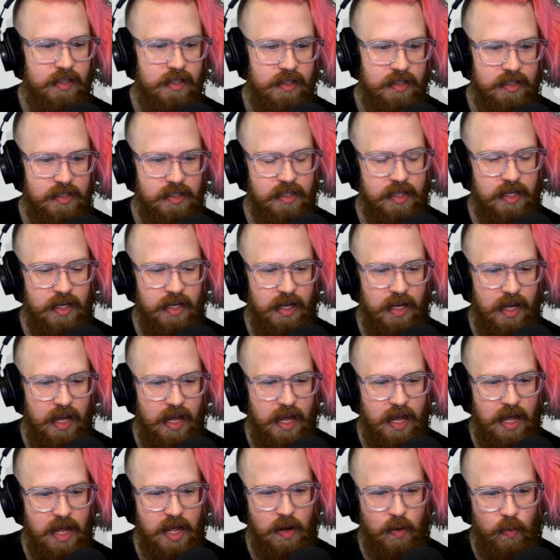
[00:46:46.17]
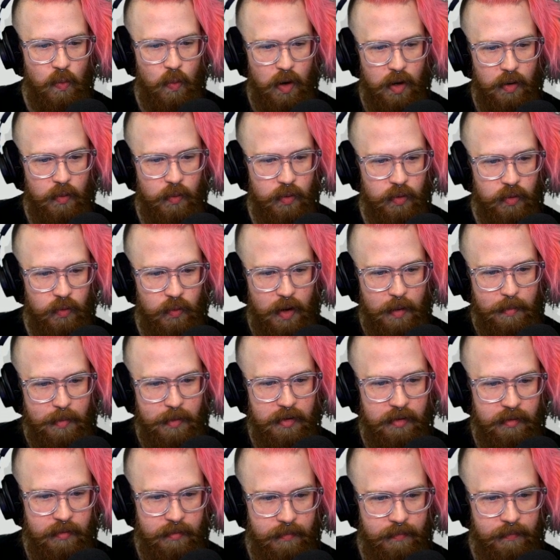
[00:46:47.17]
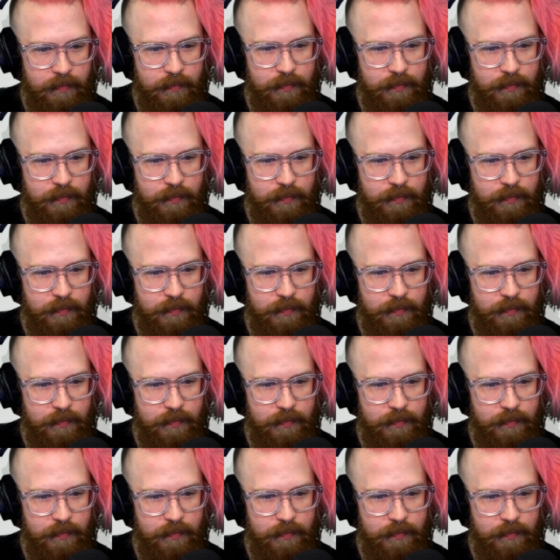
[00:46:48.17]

see, a 1-wound weapon.